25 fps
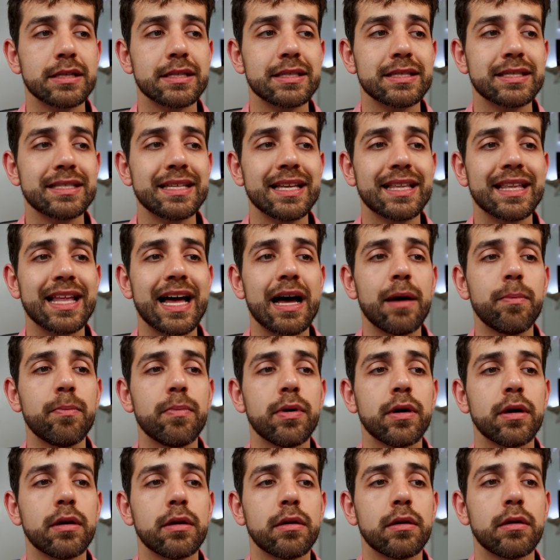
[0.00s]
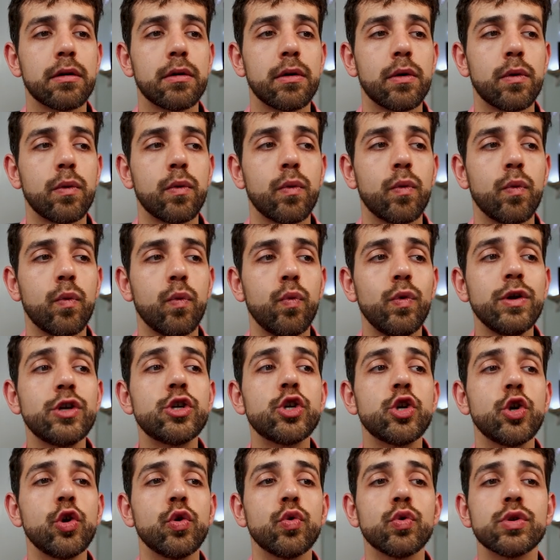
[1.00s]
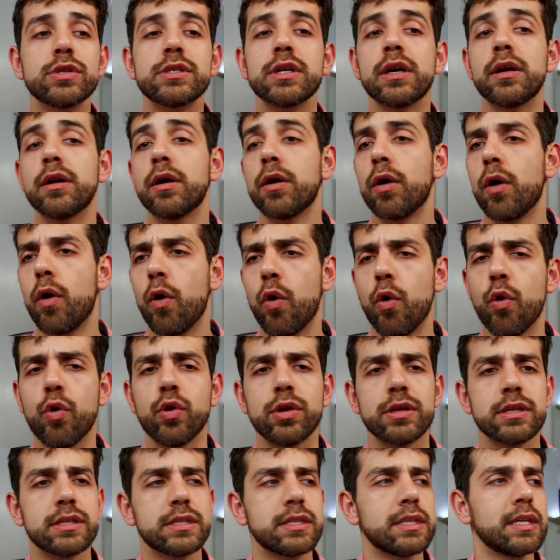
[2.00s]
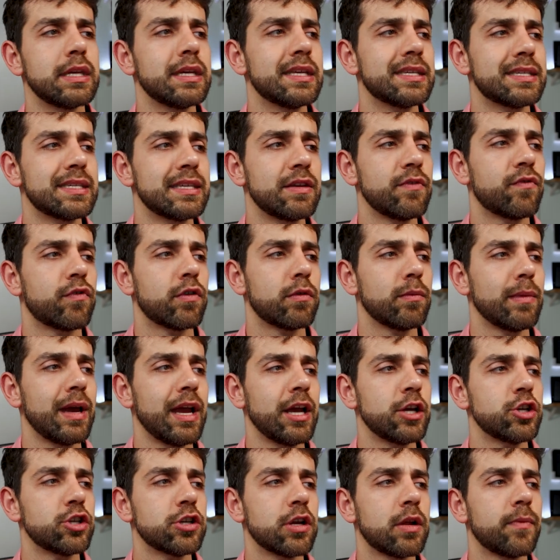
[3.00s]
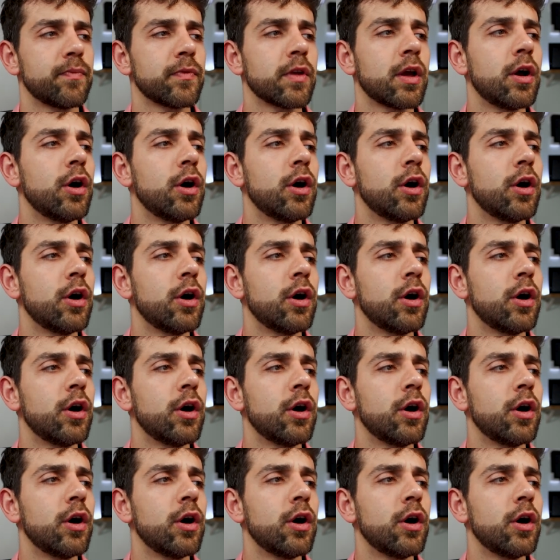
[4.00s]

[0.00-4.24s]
set up which user owns this information.